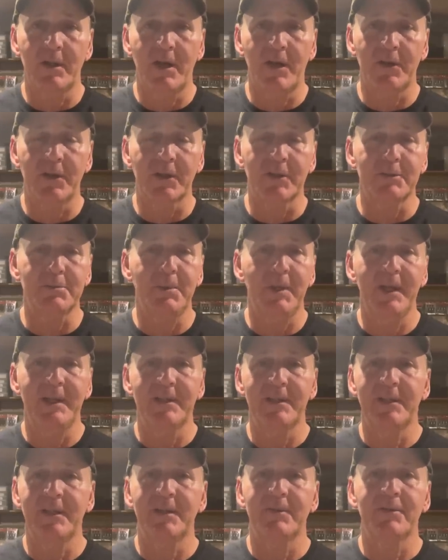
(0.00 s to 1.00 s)
I'll explain
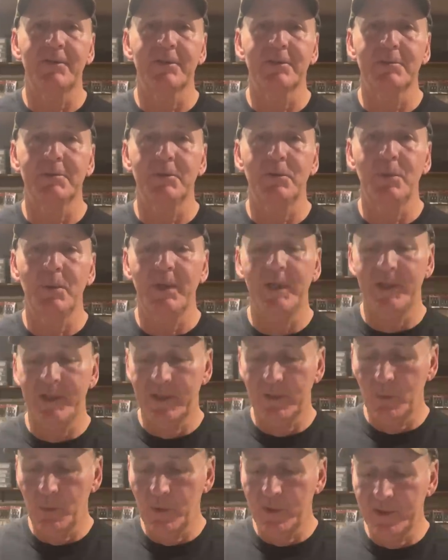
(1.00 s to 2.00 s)
the difference between
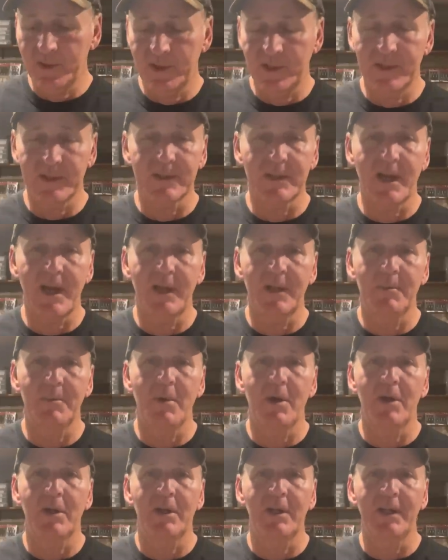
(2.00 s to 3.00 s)
the 110 Silent
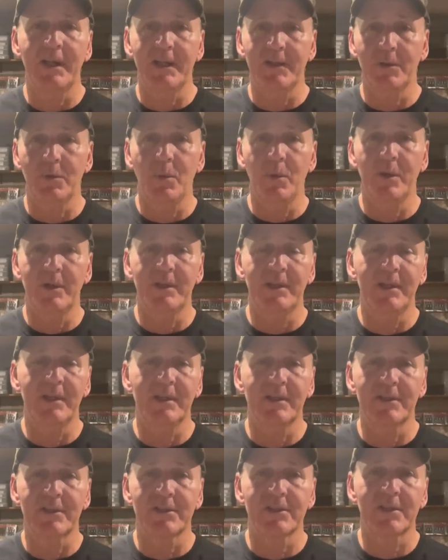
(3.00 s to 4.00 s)
model and the
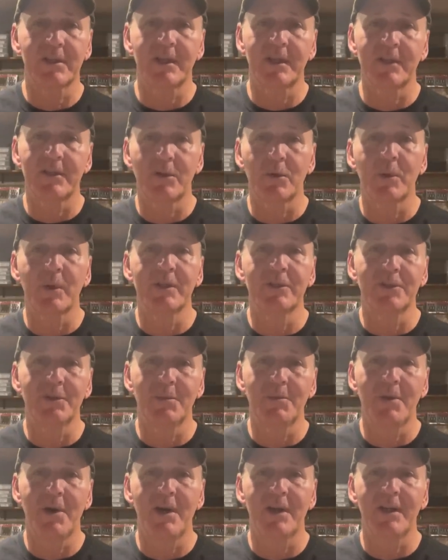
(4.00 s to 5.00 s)
110 original
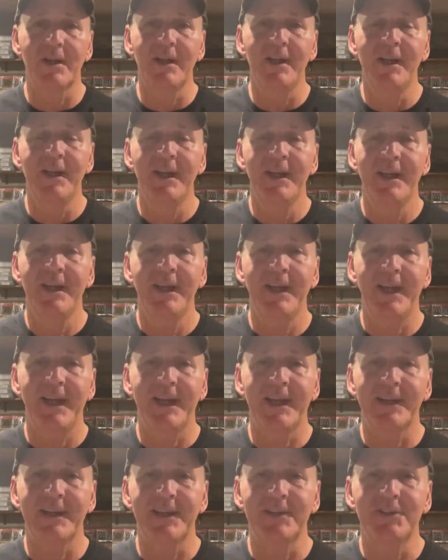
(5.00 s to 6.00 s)
model,
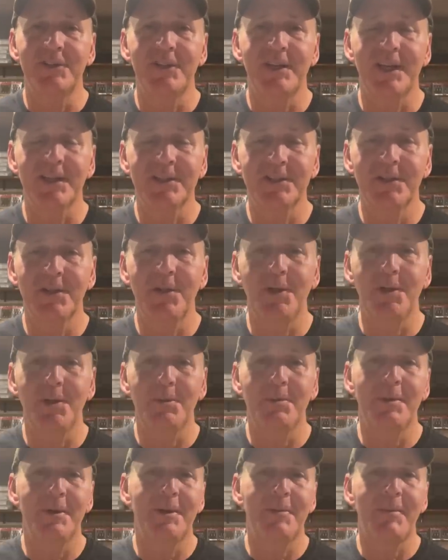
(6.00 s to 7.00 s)
and let you guys know a little
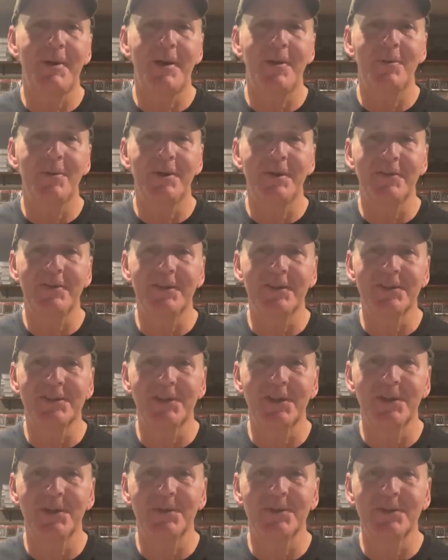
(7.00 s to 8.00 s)
bit about when I fish
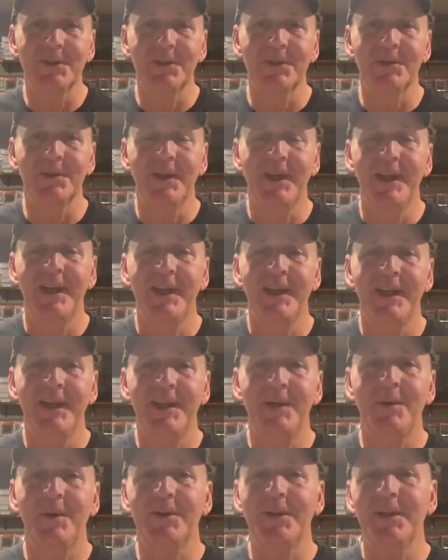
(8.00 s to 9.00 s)
those. So
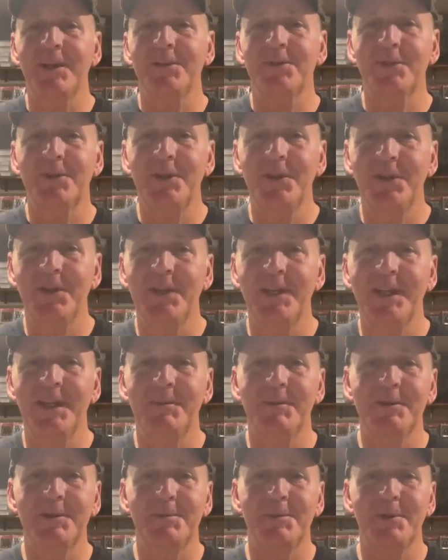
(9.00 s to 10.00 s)
anyway, thanks for tuning in.
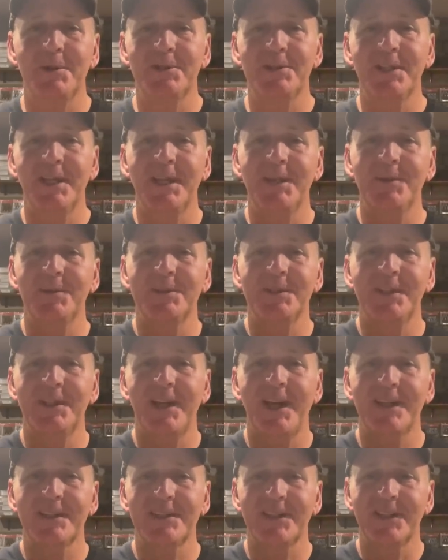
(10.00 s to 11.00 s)
Much appreciated. We'll see you
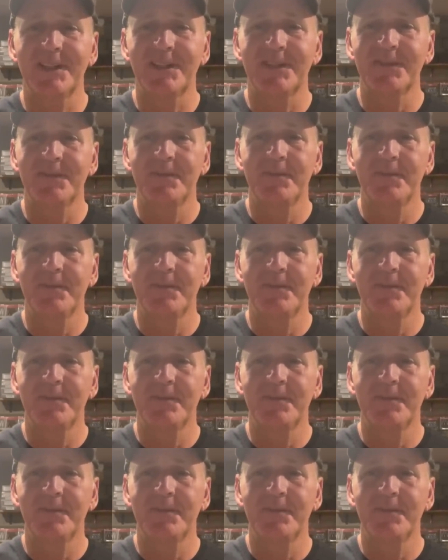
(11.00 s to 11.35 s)
guys later.